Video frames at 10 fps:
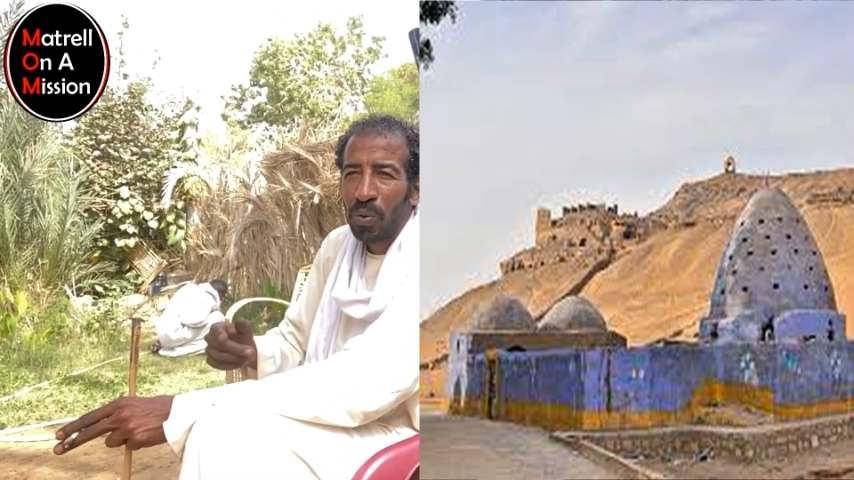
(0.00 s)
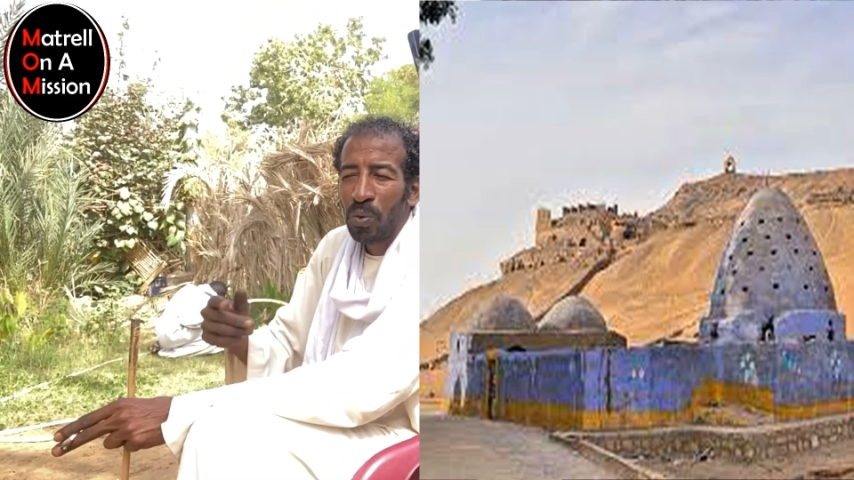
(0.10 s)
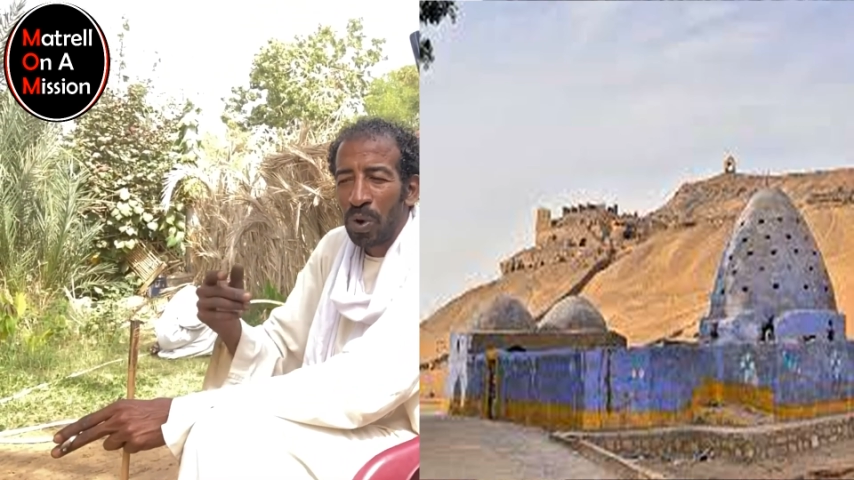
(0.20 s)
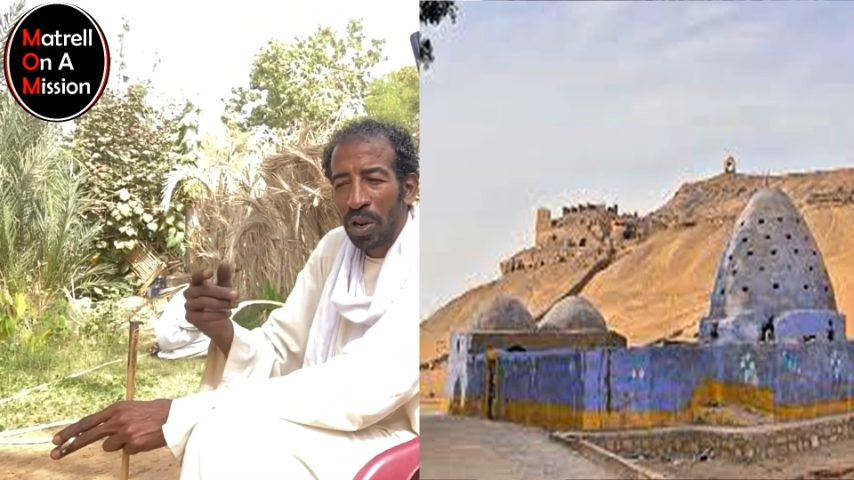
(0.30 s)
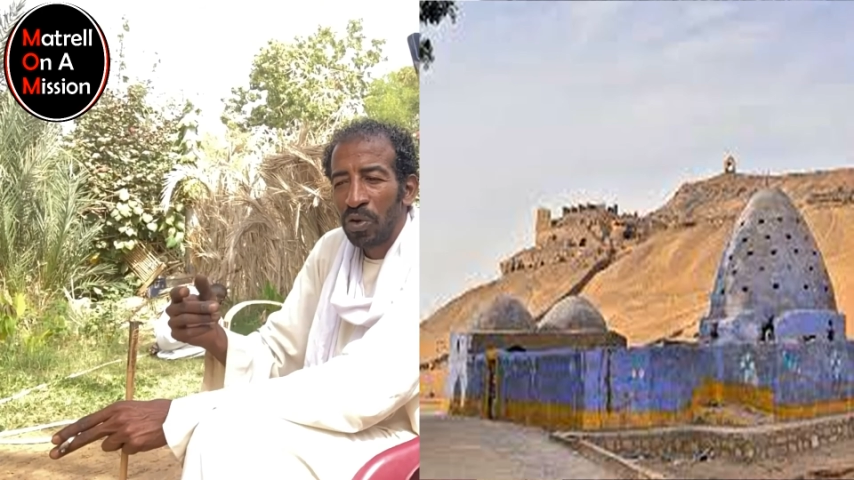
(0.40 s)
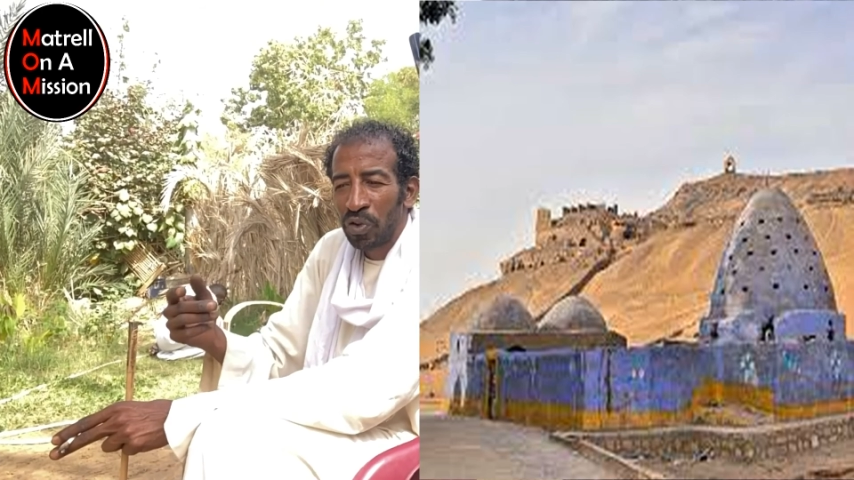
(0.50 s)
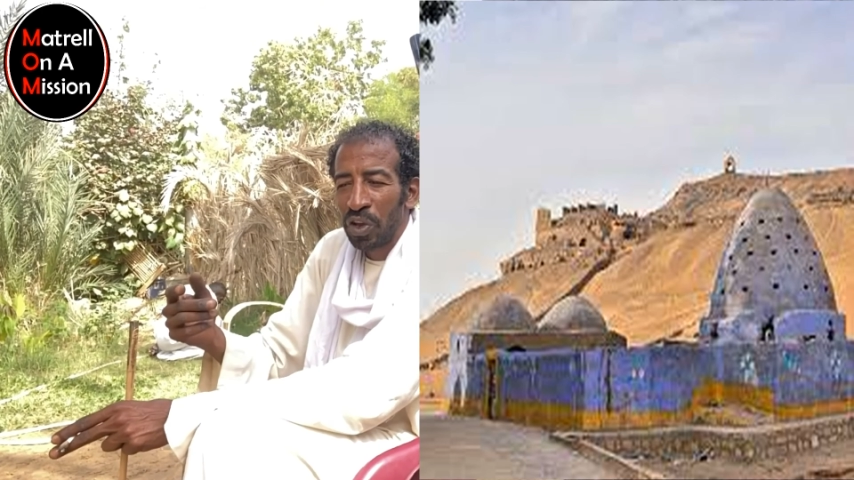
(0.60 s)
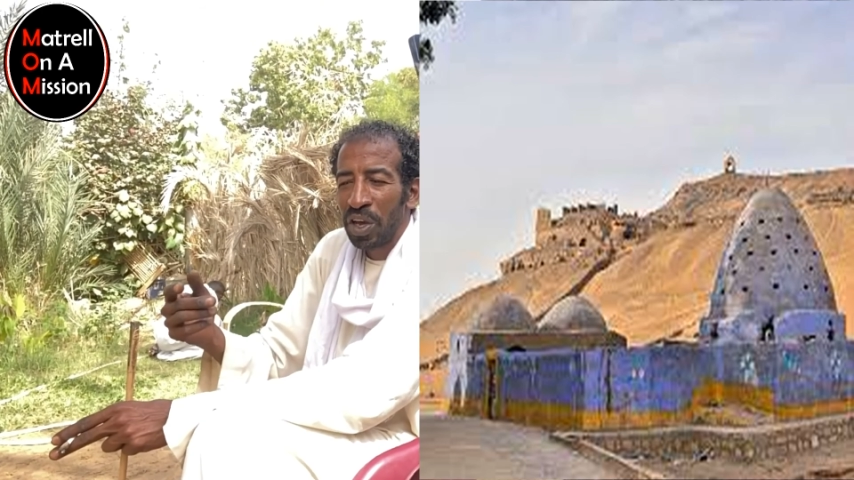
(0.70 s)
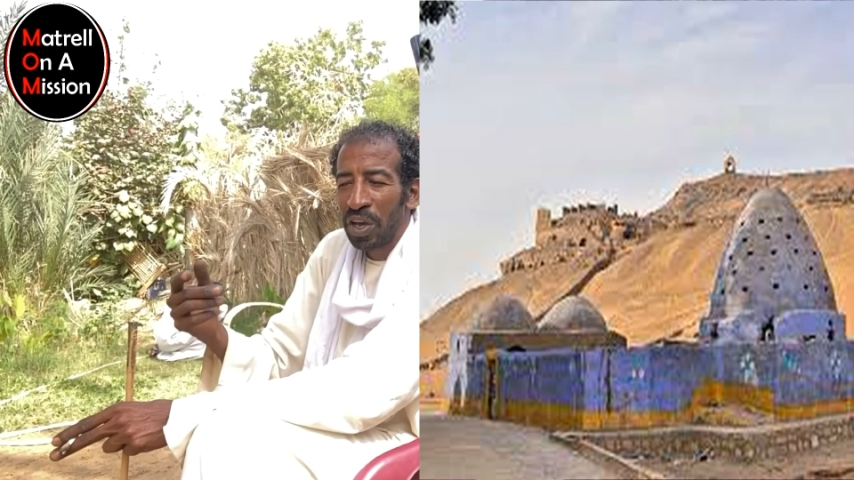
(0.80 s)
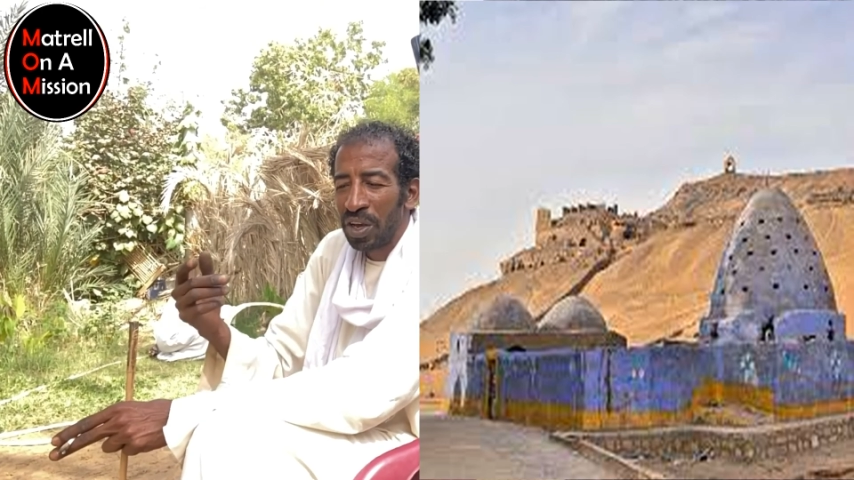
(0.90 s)
when you
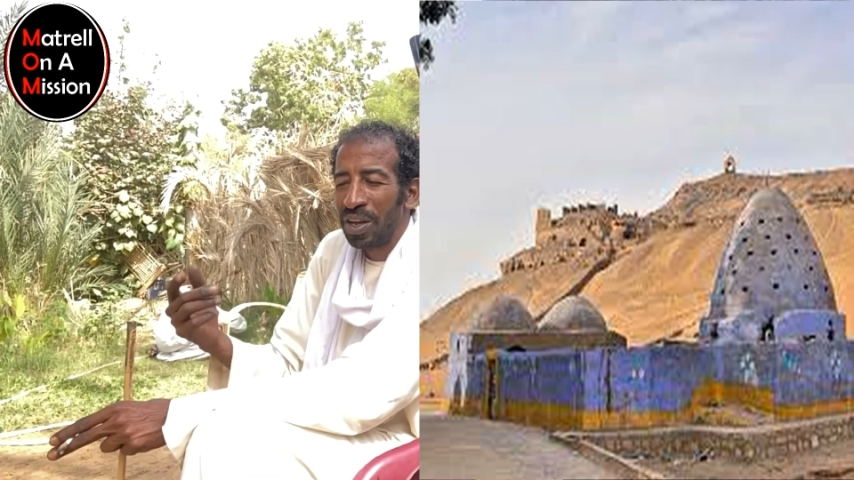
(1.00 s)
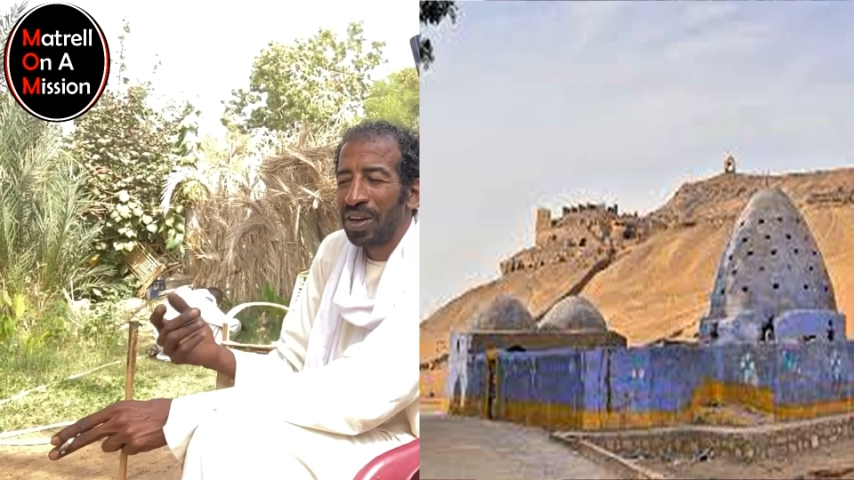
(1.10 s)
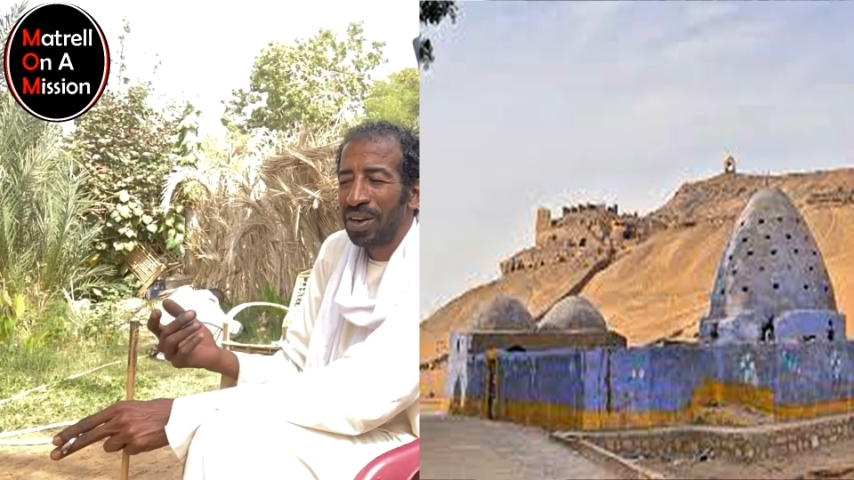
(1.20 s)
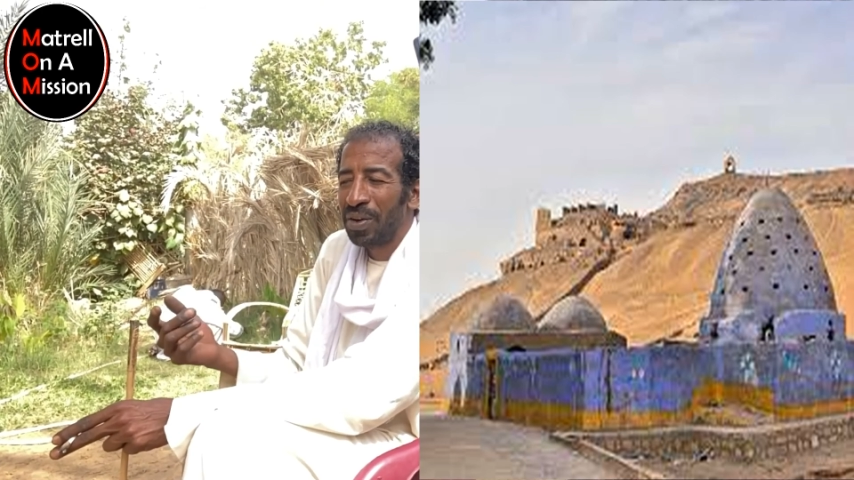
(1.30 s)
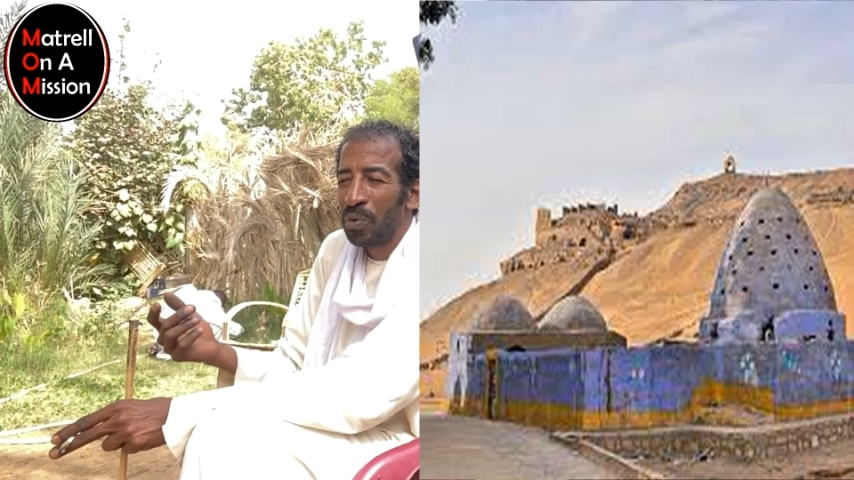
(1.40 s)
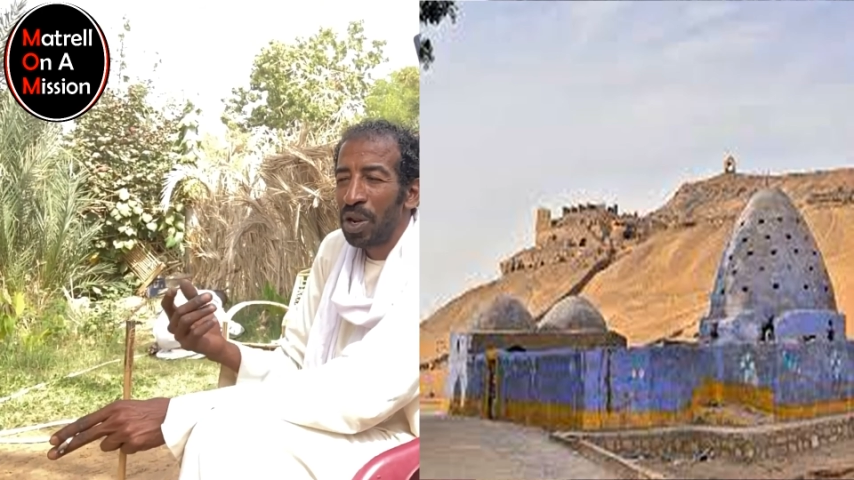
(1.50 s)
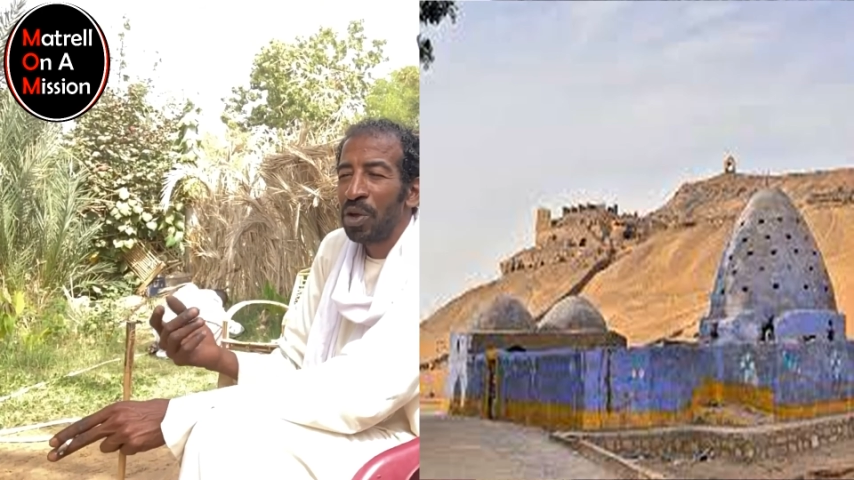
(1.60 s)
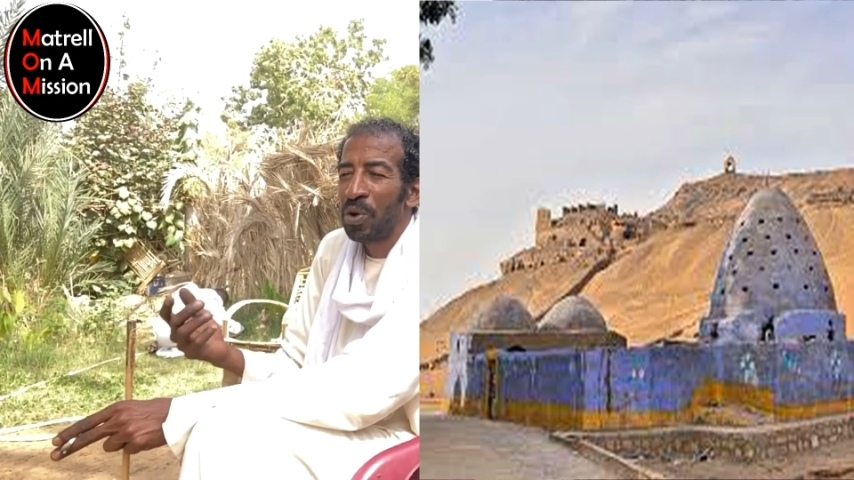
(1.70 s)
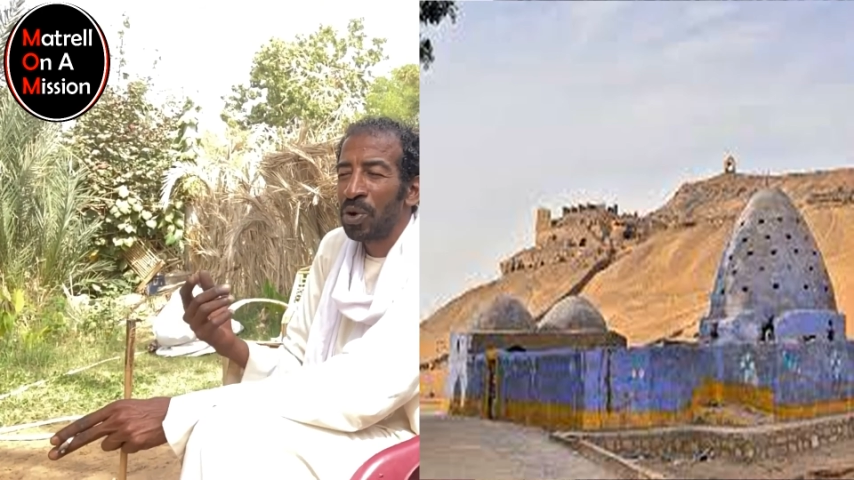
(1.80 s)
see, when you